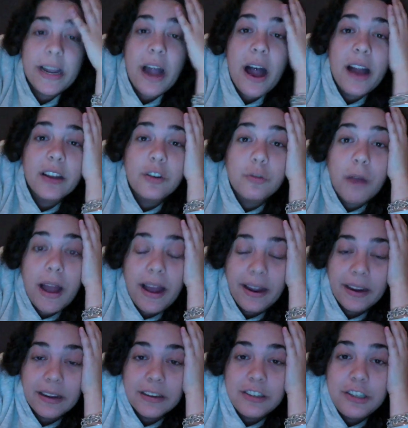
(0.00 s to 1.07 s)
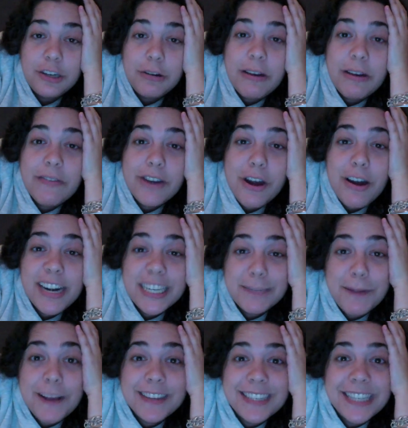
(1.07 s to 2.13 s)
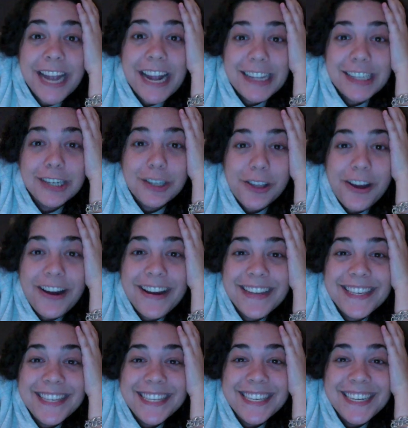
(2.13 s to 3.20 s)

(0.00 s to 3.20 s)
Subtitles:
my god, Greg, do you even know how to spell Santa Claus?